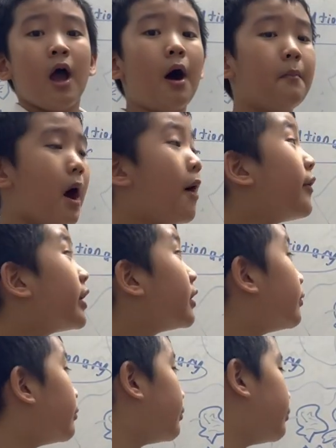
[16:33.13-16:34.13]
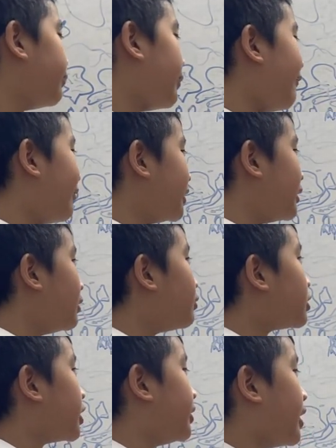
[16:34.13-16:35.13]
American
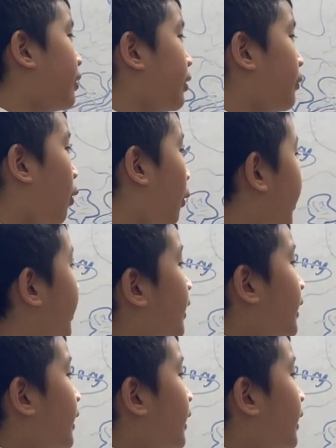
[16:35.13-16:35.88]
Revolutionary War.